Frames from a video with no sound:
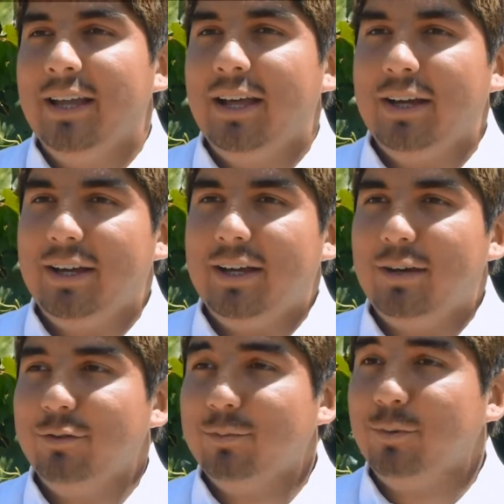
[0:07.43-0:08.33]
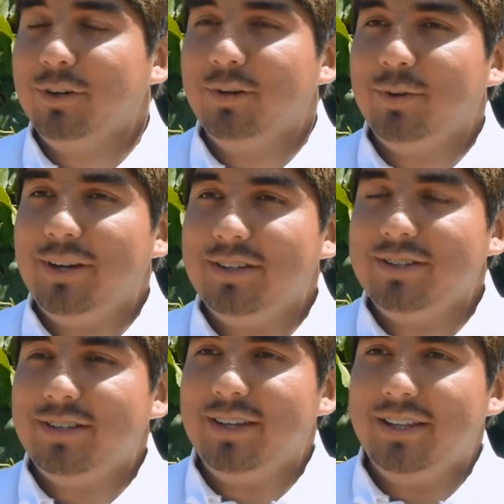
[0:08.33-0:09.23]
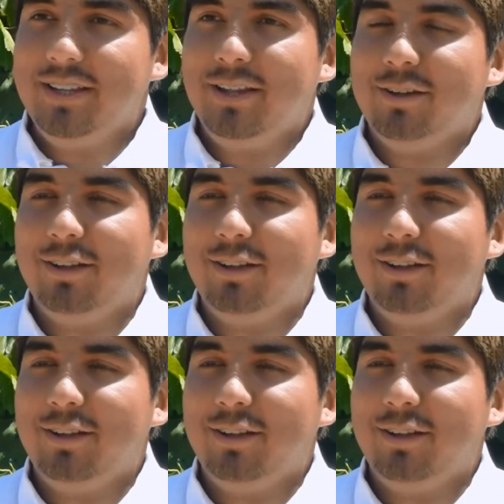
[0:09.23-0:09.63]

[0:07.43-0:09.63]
I was born and raised in Delano,